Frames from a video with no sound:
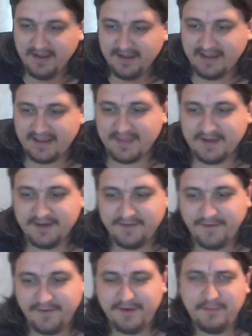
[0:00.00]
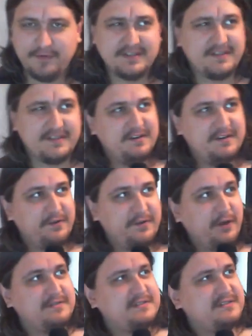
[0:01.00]
Like Thunderfoot, was it Thunderfoot?
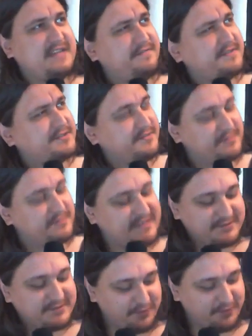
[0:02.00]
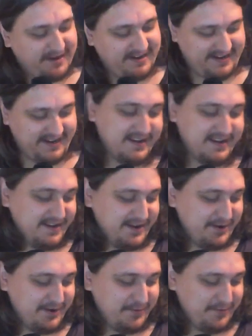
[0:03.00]
No, it was Davis Orini,
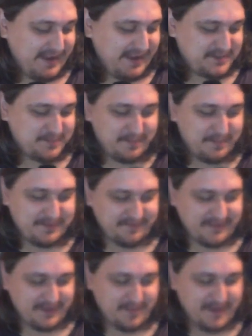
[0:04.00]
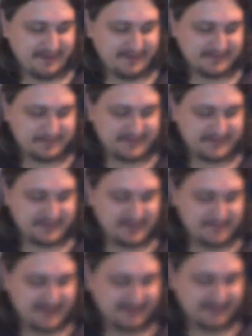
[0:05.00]
who H-Bomb did a video about when he was bitching
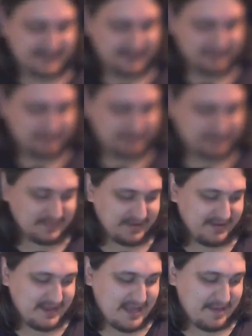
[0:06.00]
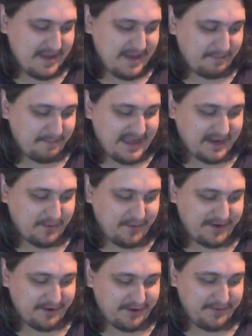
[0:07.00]
about Black
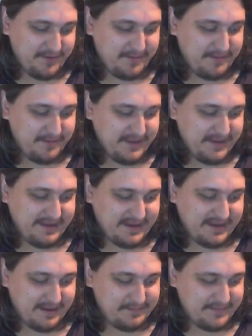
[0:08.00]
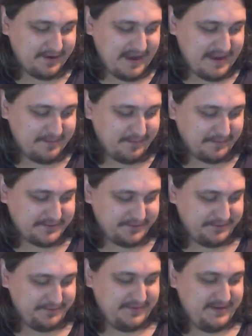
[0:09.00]
Widow being able
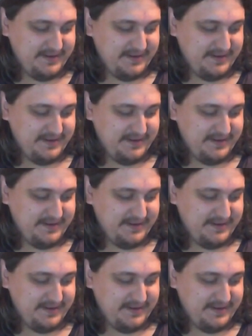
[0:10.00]
to